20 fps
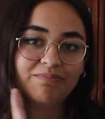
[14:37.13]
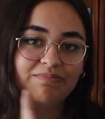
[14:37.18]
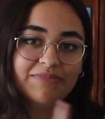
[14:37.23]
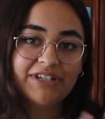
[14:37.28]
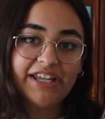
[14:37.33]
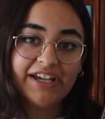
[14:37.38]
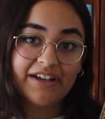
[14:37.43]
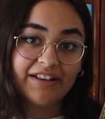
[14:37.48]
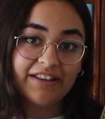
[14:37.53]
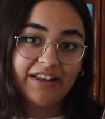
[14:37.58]

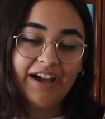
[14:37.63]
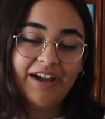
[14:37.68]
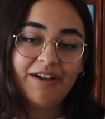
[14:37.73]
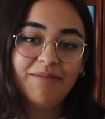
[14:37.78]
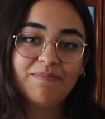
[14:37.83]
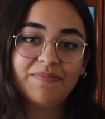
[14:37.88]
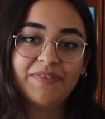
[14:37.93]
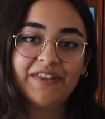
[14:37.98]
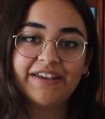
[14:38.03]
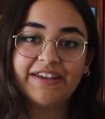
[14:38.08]

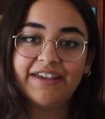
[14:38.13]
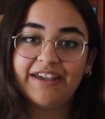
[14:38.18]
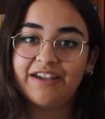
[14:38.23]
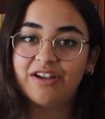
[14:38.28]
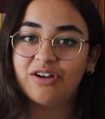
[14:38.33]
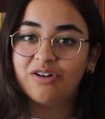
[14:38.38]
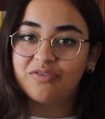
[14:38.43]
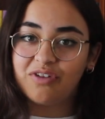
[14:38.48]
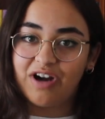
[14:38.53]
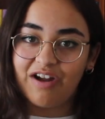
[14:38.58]
Nikolai, the
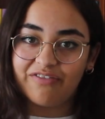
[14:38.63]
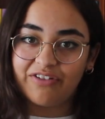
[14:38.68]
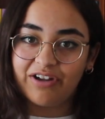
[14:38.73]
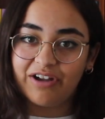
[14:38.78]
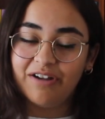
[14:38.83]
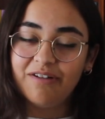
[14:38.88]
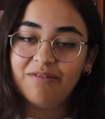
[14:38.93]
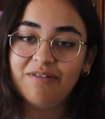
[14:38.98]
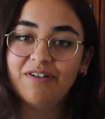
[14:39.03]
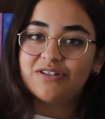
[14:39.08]
king of
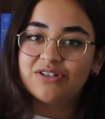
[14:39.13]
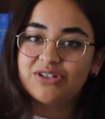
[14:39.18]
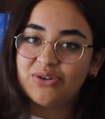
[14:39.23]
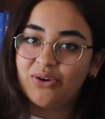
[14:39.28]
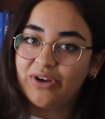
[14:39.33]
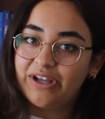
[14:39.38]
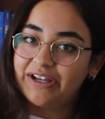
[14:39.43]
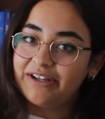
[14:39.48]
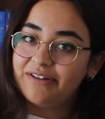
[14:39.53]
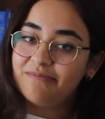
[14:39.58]
Ravka,
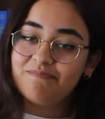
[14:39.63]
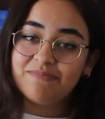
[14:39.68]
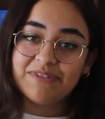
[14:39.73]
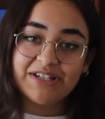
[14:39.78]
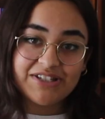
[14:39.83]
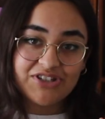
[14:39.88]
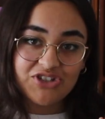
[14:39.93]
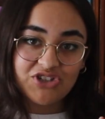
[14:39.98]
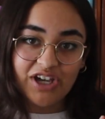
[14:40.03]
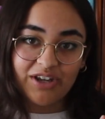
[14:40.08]
Zoya,
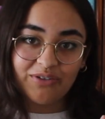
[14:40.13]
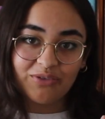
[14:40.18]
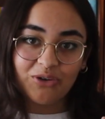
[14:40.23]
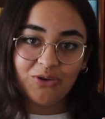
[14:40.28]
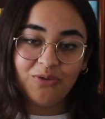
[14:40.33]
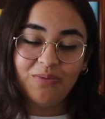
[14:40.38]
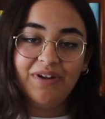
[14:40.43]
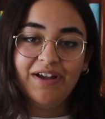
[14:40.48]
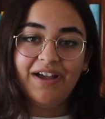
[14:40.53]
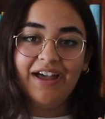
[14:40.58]
his
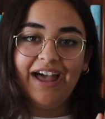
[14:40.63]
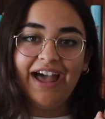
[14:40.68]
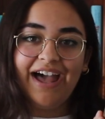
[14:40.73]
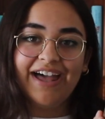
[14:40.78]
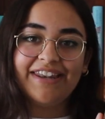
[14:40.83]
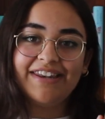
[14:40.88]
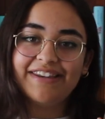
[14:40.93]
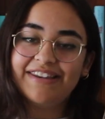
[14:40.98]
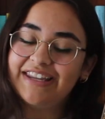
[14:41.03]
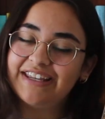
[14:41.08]
general,
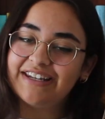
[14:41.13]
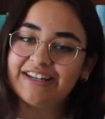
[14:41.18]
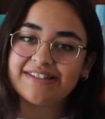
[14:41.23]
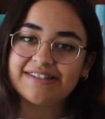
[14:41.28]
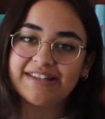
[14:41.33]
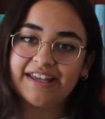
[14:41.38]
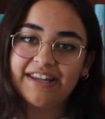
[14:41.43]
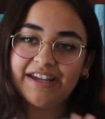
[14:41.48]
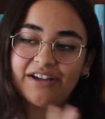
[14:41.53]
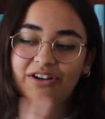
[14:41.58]
and Nina
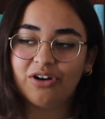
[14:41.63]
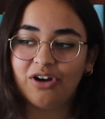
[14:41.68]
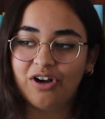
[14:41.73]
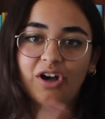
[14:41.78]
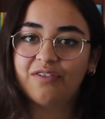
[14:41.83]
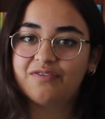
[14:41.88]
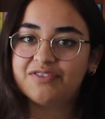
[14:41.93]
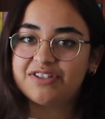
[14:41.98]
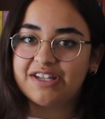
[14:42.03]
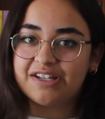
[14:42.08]
Zenik
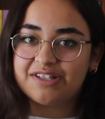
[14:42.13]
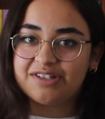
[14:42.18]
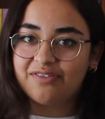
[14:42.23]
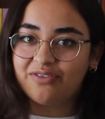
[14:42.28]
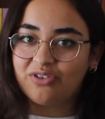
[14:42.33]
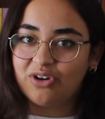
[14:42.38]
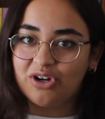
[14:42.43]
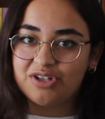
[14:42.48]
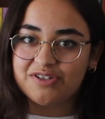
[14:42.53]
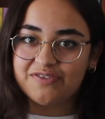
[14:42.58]
of Six
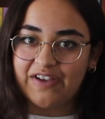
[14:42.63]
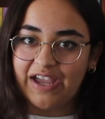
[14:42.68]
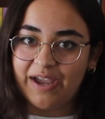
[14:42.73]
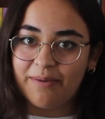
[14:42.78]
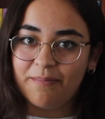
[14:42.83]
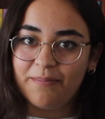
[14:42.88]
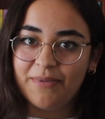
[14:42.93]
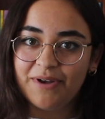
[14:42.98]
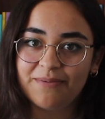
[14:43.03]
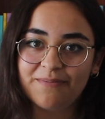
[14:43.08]
of Crows
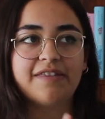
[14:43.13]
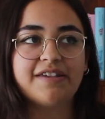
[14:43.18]
fame.